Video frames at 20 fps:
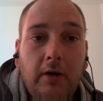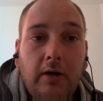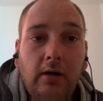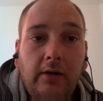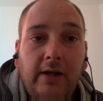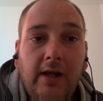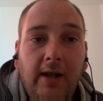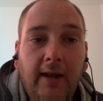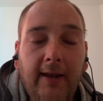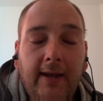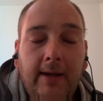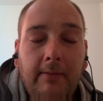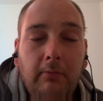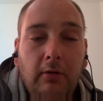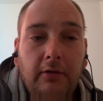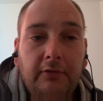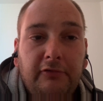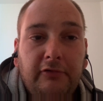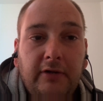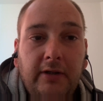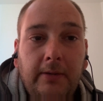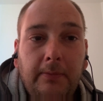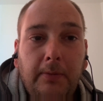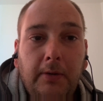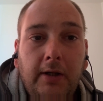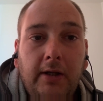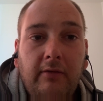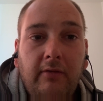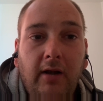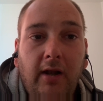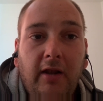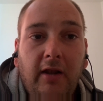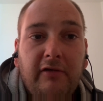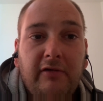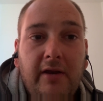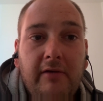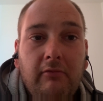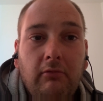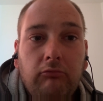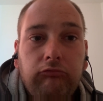I next see my GP, that's
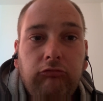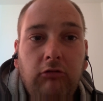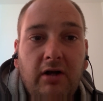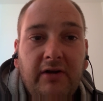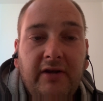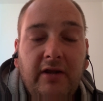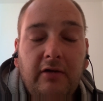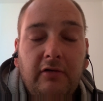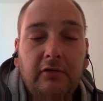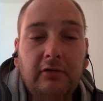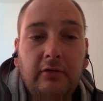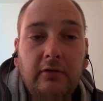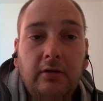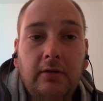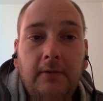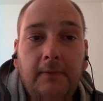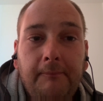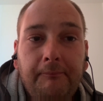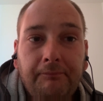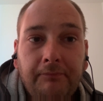general practitioner,